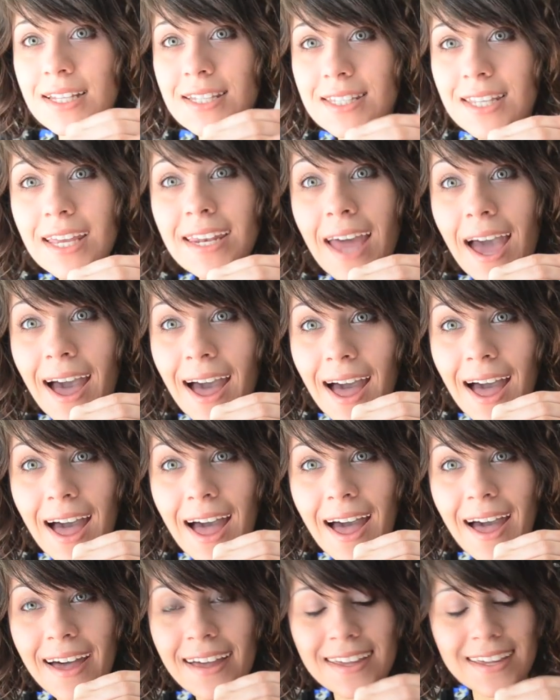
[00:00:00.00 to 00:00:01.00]

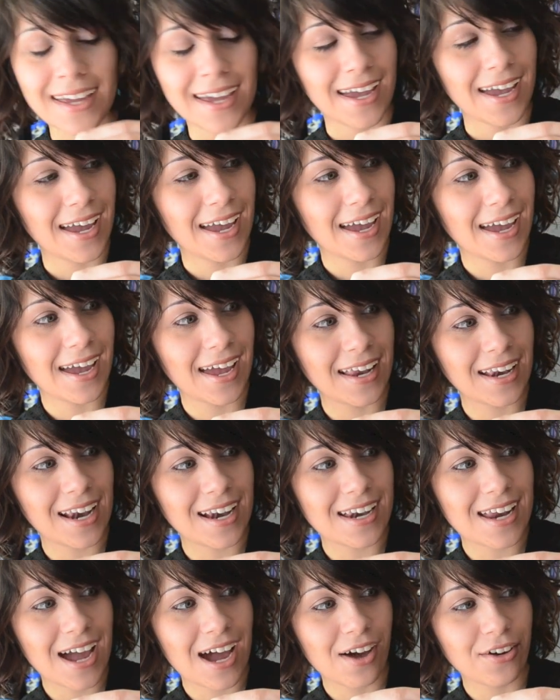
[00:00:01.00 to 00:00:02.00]
Ta-da!
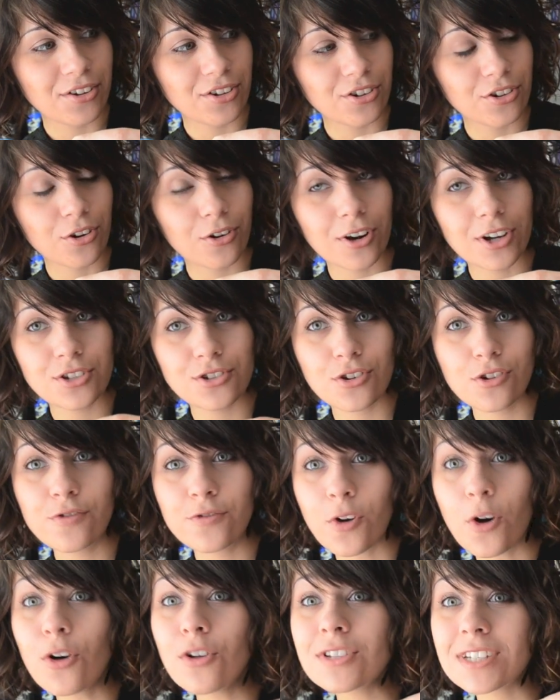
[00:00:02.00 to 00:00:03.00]
And now you're going to
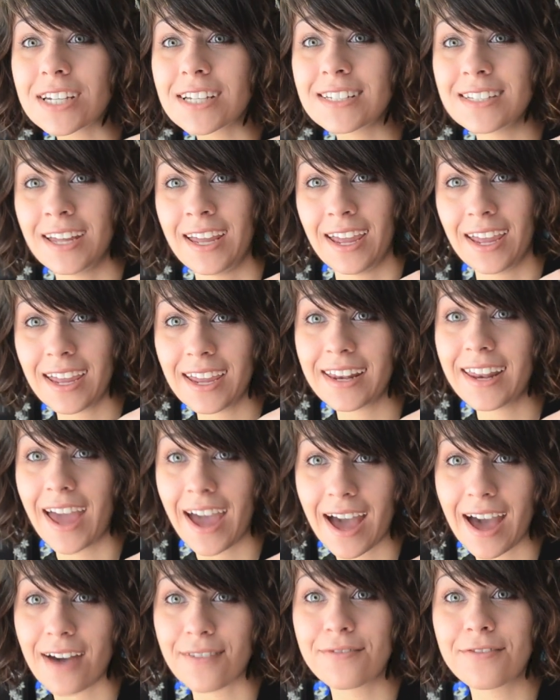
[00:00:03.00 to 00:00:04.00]
fold it in
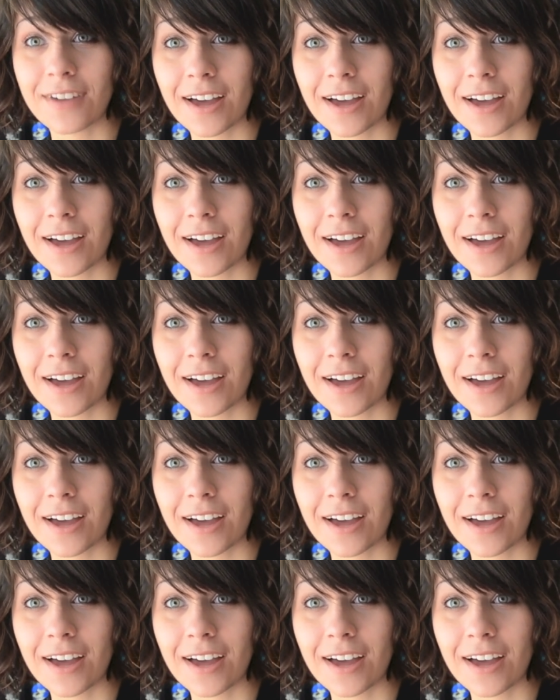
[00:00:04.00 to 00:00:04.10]
half